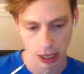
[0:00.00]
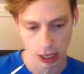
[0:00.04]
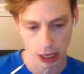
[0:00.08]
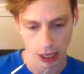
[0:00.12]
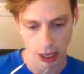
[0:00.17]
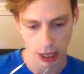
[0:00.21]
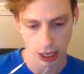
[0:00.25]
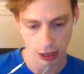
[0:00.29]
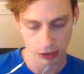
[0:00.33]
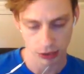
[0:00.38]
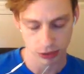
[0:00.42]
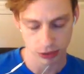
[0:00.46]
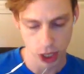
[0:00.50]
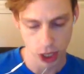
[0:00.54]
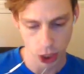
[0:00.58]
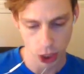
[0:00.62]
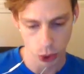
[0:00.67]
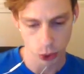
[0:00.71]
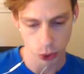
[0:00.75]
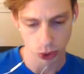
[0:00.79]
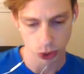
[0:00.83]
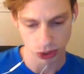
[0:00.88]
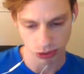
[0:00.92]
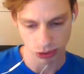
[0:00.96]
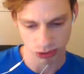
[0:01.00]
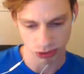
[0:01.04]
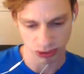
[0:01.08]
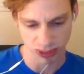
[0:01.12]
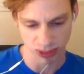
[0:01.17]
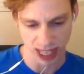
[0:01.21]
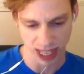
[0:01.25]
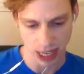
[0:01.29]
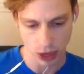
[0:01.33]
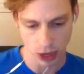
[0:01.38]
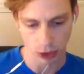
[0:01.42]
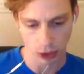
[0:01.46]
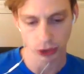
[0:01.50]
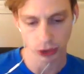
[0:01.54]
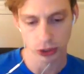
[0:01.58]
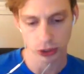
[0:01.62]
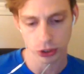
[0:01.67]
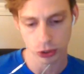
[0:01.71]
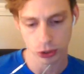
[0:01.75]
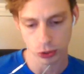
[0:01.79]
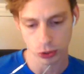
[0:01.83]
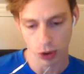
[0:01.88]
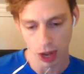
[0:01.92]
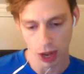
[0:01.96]
if nodes failed
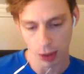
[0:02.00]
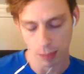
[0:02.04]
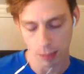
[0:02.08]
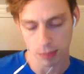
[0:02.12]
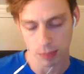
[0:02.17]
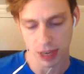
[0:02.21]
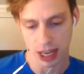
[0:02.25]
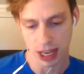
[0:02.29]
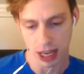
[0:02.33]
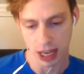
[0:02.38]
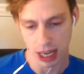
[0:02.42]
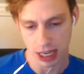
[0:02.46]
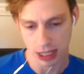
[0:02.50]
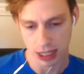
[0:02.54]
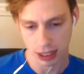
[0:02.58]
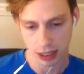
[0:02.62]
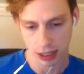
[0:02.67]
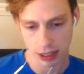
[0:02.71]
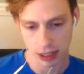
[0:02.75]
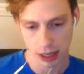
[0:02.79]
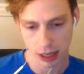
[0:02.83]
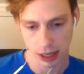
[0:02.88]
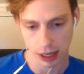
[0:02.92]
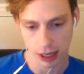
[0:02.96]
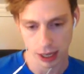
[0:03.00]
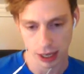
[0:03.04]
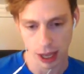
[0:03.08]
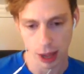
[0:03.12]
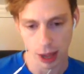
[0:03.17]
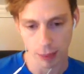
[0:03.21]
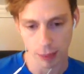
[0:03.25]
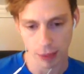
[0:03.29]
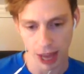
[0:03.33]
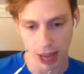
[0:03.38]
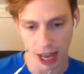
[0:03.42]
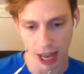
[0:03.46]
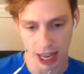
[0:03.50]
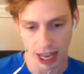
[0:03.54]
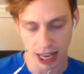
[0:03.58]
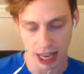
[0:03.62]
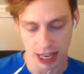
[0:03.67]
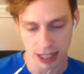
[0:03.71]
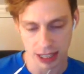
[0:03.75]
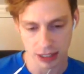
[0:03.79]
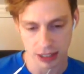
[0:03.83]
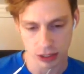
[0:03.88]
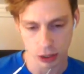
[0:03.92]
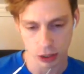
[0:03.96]
to update um,
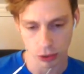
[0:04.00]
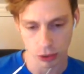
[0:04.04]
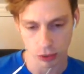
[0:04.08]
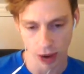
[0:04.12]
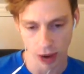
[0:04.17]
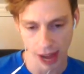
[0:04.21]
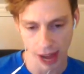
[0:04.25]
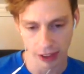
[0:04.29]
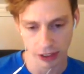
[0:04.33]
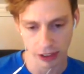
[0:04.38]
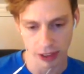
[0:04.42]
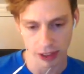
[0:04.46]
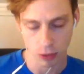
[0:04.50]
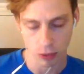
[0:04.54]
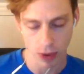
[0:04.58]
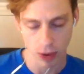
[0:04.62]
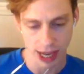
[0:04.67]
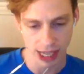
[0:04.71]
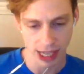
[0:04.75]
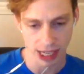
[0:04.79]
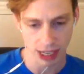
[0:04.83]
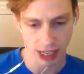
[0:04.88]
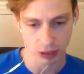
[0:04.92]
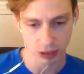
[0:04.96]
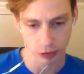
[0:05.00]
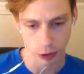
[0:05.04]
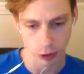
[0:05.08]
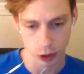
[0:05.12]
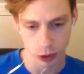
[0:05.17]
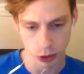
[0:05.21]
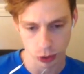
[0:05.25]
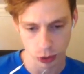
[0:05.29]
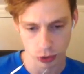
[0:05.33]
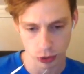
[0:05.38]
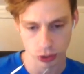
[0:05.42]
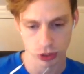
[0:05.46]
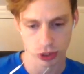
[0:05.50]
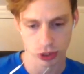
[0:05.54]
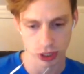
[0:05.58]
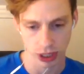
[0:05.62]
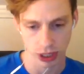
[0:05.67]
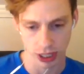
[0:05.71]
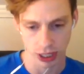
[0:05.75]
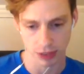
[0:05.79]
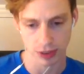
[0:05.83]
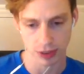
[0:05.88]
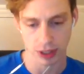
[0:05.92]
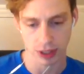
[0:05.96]
and so rather than waiting for users to
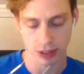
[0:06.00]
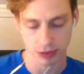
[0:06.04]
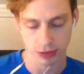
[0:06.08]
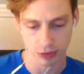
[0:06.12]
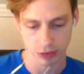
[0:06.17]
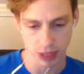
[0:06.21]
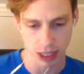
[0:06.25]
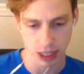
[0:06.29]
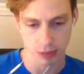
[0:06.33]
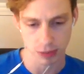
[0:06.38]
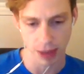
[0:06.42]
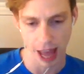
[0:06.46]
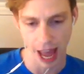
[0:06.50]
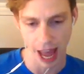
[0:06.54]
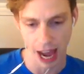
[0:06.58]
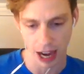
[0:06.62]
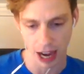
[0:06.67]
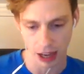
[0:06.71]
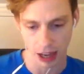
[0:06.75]
give us feedback